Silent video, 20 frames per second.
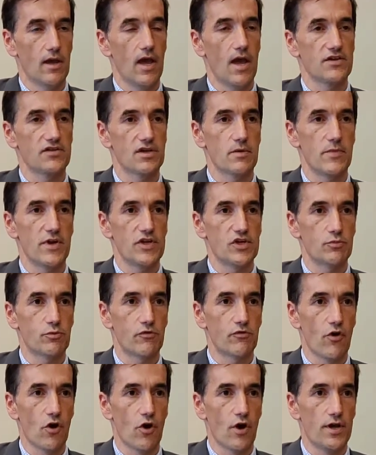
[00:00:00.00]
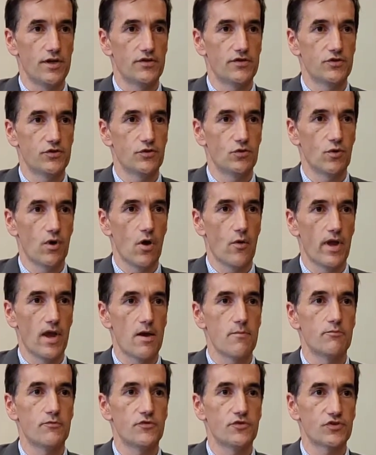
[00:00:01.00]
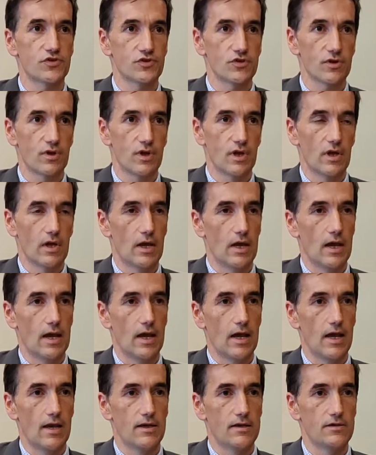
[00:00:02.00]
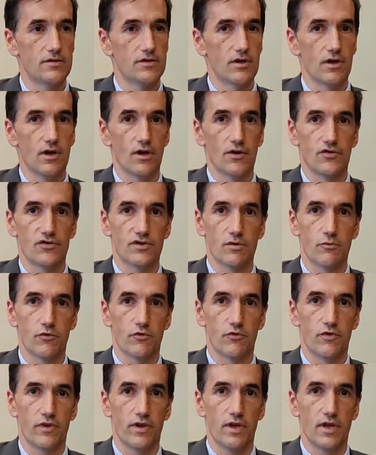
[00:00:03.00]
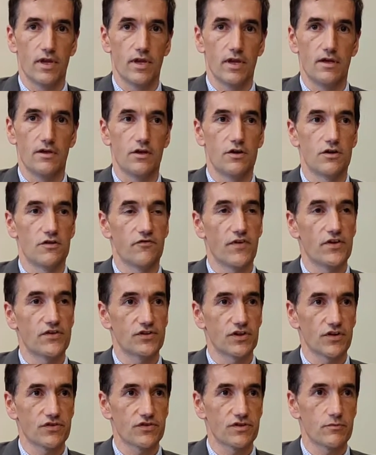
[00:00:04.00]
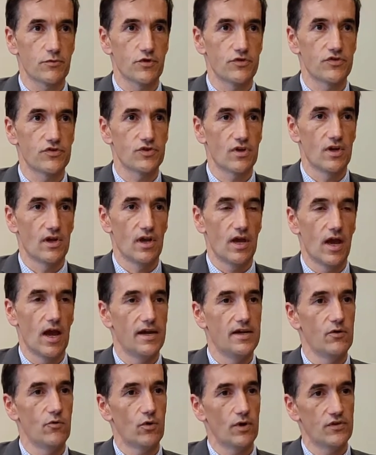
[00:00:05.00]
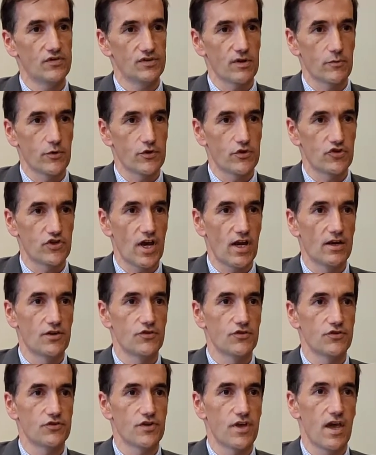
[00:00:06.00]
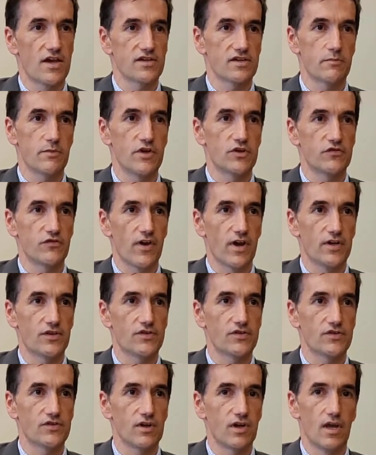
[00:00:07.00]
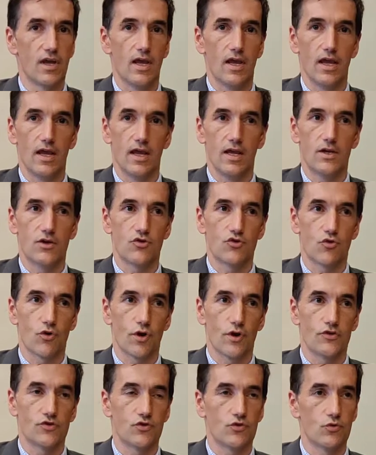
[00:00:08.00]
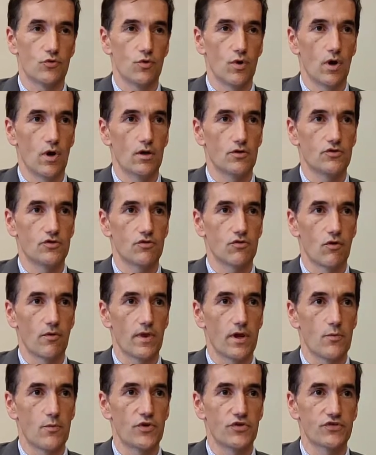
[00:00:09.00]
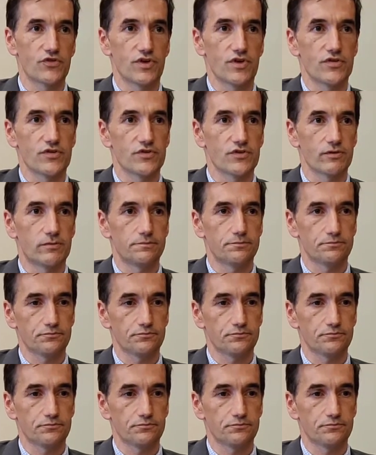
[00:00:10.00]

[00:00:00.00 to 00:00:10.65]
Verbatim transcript: SMEs provide to OEMs and uh, some of the Indian defence customers and equally some of the challenges that SMEs face in trying to, uh, to grow their business.